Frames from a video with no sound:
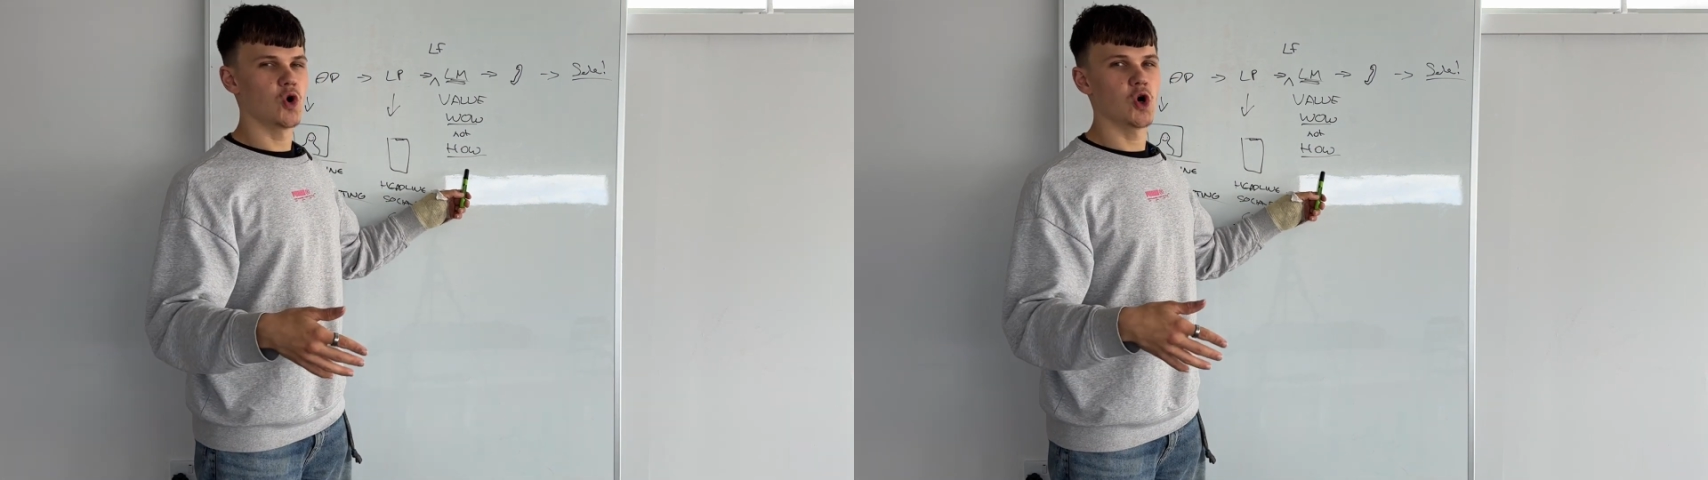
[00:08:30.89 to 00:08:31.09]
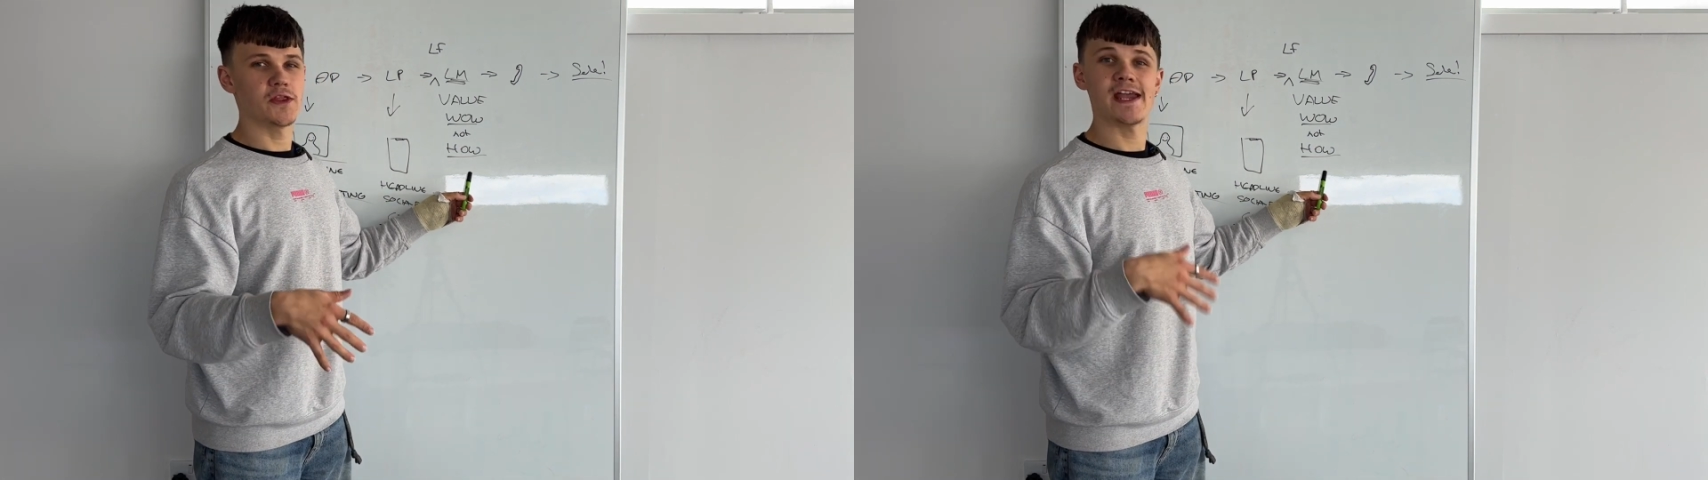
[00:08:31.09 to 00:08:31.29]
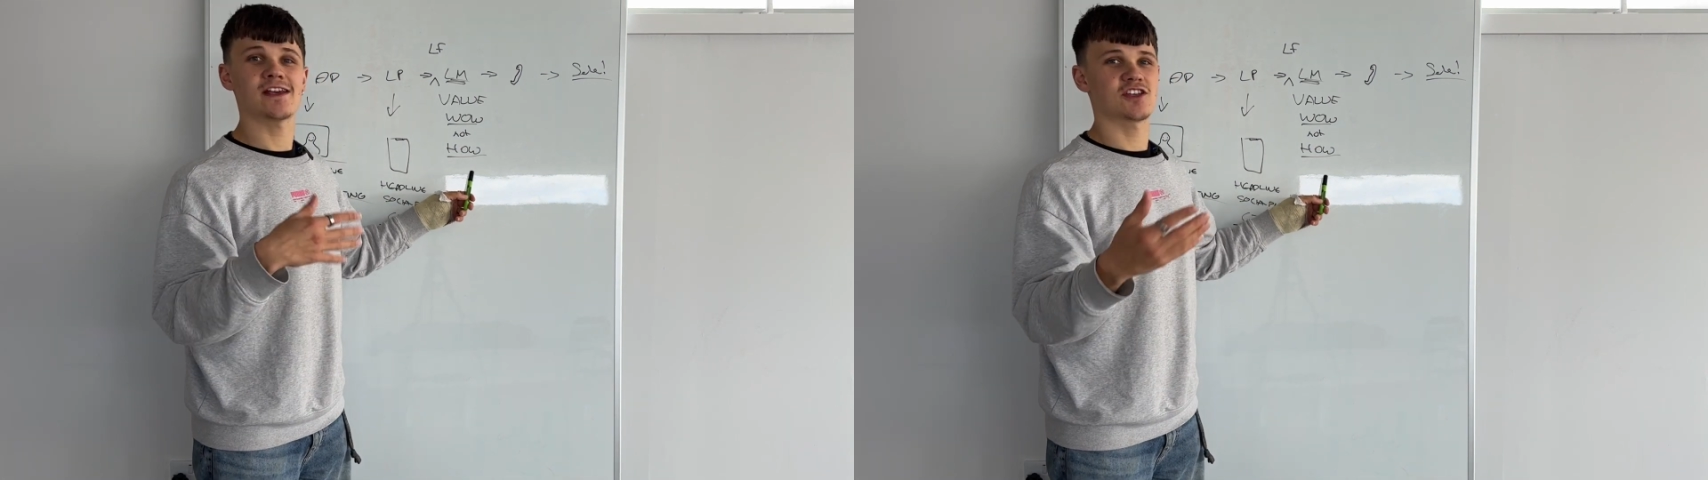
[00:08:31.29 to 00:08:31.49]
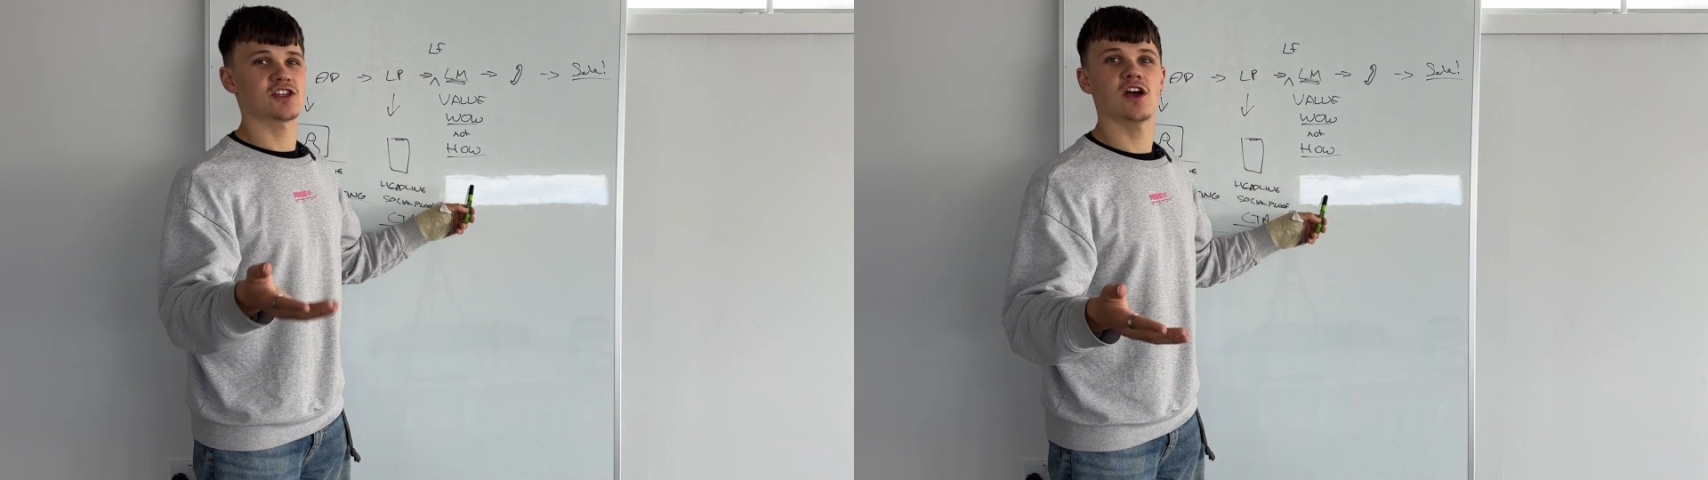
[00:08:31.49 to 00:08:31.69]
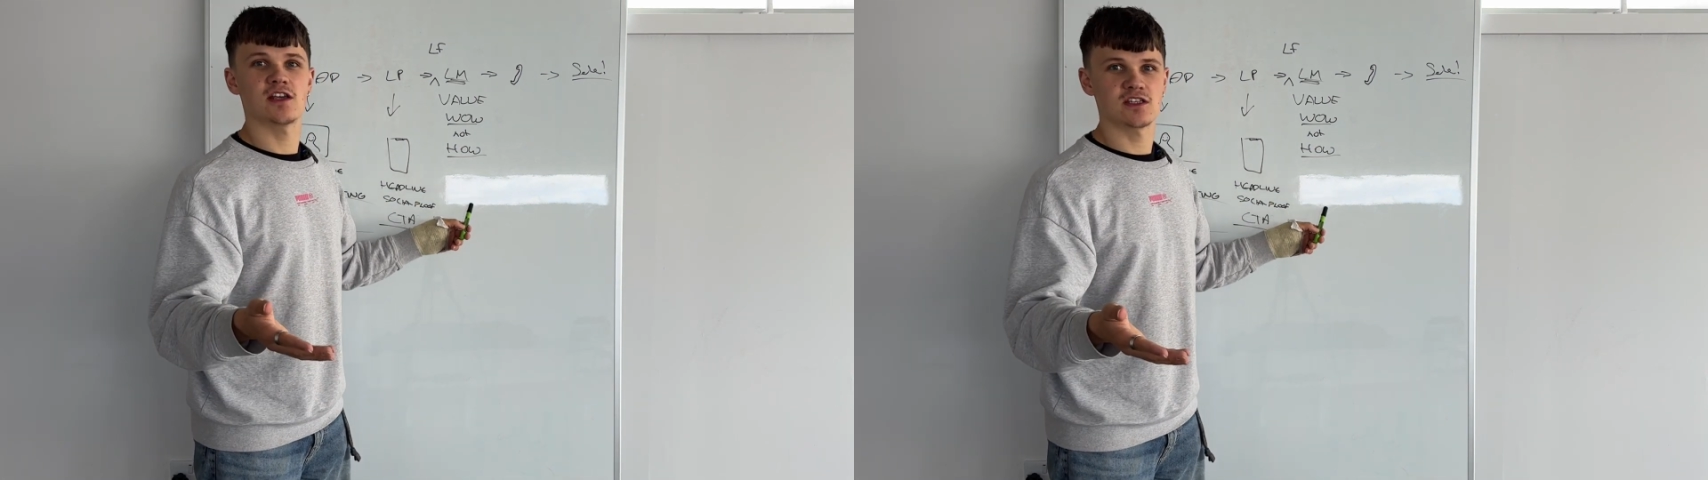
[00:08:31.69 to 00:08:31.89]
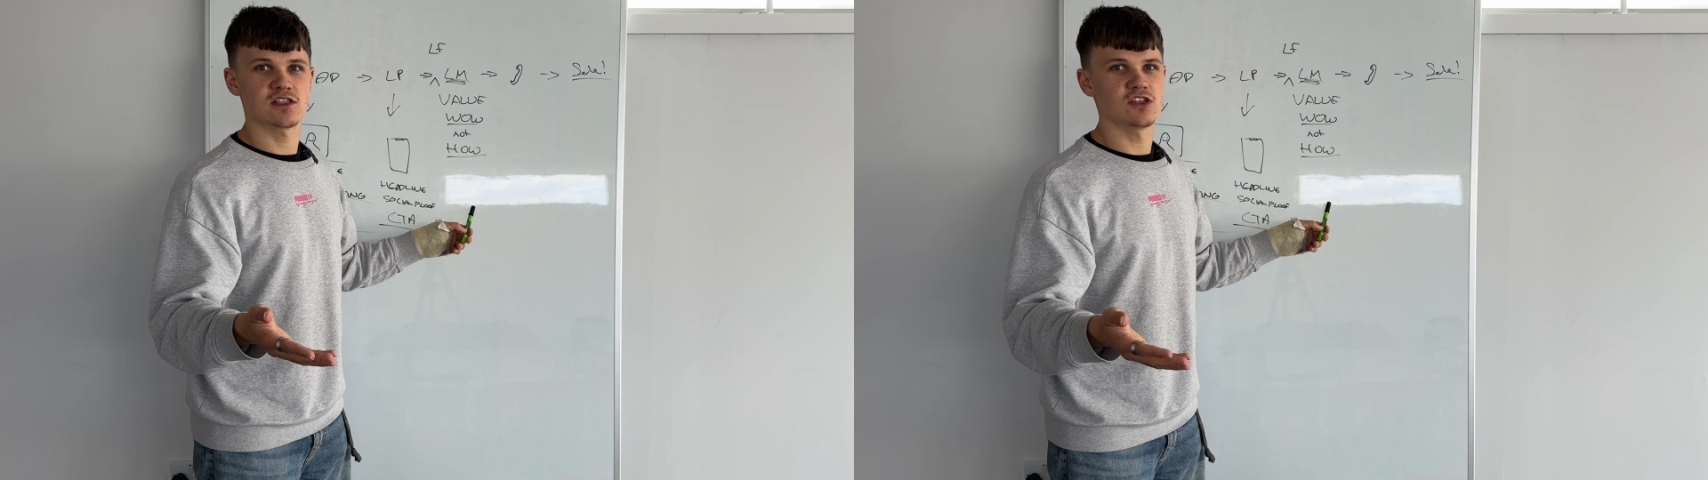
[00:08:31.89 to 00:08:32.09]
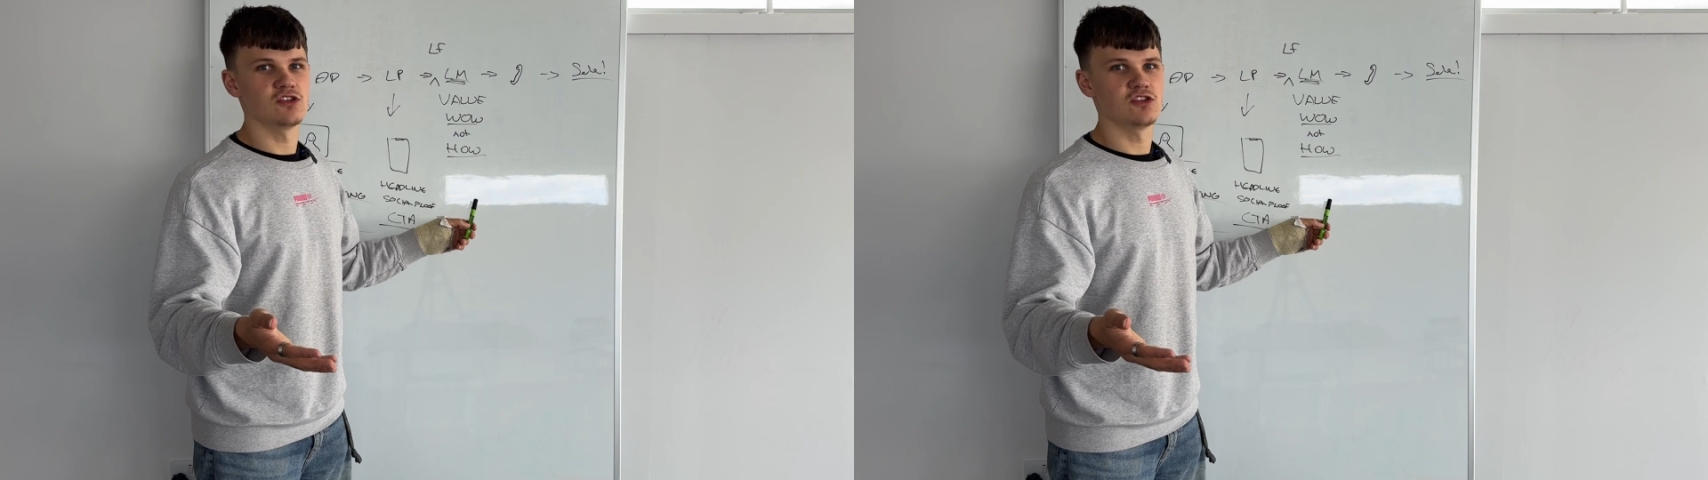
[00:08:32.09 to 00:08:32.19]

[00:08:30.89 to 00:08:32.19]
or the exercises that